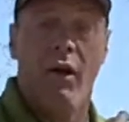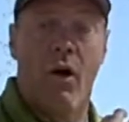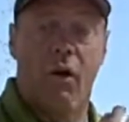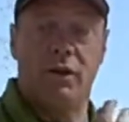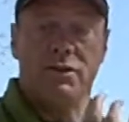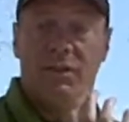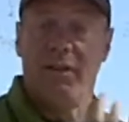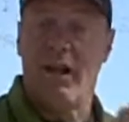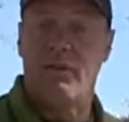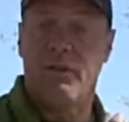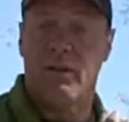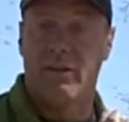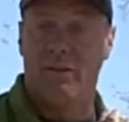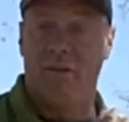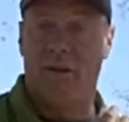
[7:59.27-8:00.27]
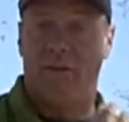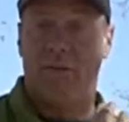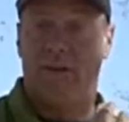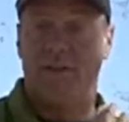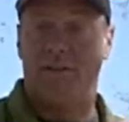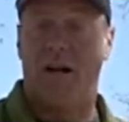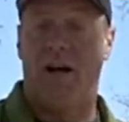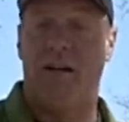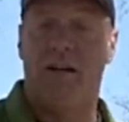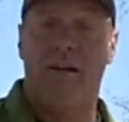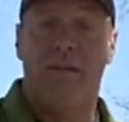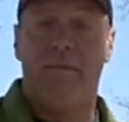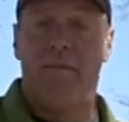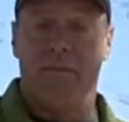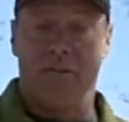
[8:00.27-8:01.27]
or else you're never going to develop that shot.
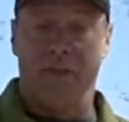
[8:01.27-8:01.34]
The